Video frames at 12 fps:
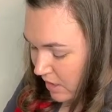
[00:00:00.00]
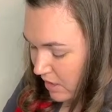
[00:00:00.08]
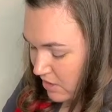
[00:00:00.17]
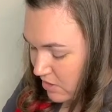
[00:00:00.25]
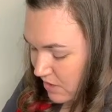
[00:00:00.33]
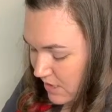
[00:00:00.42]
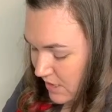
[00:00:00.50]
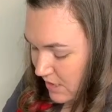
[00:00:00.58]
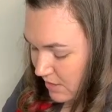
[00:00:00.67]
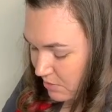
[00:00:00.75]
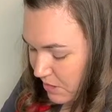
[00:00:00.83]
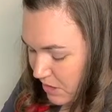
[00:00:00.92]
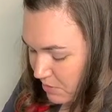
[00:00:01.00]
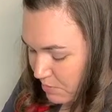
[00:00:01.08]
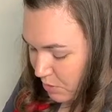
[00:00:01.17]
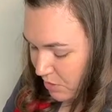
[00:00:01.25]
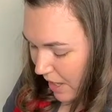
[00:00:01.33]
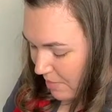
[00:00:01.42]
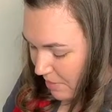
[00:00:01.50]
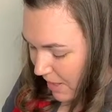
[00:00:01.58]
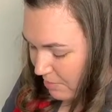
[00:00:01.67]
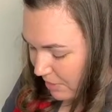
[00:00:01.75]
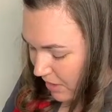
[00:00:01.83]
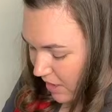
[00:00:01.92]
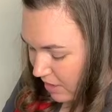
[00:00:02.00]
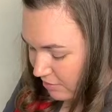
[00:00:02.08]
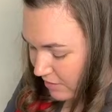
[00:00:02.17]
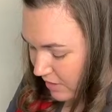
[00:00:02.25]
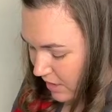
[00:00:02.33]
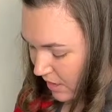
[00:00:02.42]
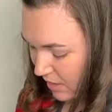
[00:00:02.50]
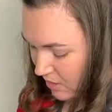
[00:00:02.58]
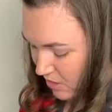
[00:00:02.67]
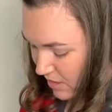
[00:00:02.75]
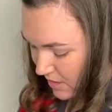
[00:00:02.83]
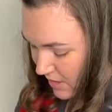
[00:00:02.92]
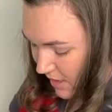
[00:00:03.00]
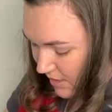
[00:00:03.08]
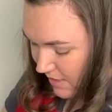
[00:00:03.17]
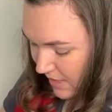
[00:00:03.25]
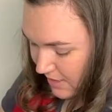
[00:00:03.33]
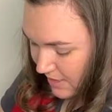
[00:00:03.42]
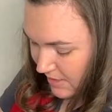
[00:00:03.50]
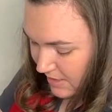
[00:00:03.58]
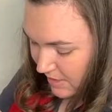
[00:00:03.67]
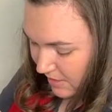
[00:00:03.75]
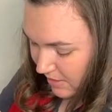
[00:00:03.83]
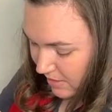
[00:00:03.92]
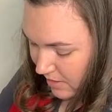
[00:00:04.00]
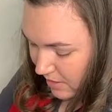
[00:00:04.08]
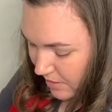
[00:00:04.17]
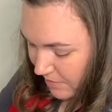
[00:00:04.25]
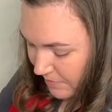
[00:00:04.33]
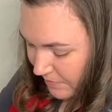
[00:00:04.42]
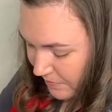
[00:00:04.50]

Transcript: And you can see we just pull that paper off just to get that to stick there.